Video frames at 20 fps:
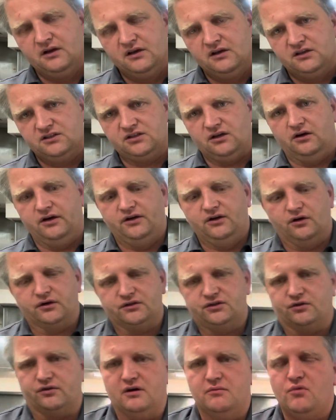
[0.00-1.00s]
So in order
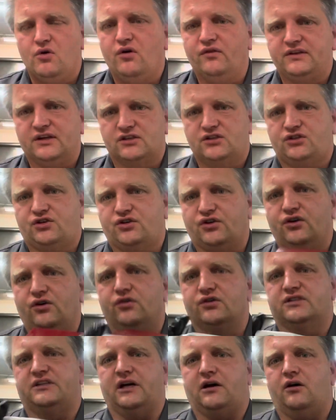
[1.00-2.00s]
to remove the
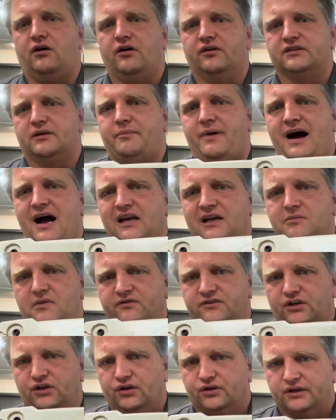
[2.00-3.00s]
screws that go on the bottom of
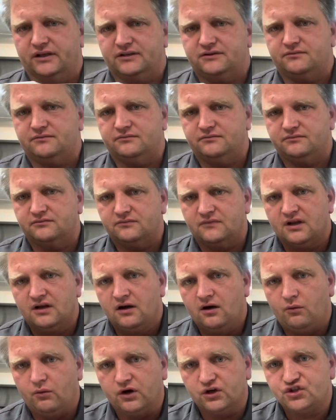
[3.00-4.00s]
the unit,
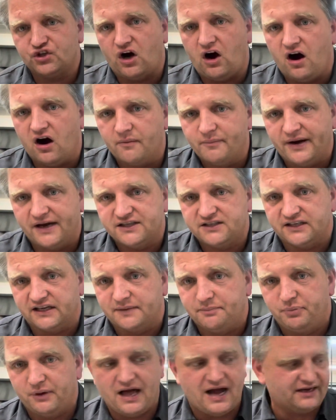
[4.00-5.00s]
which are basically
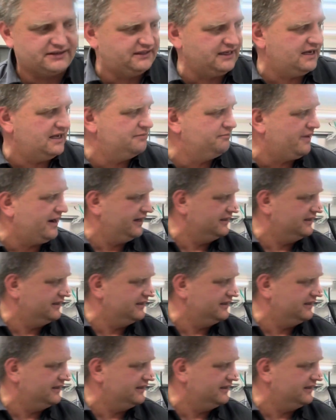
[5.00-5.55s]
plugged in by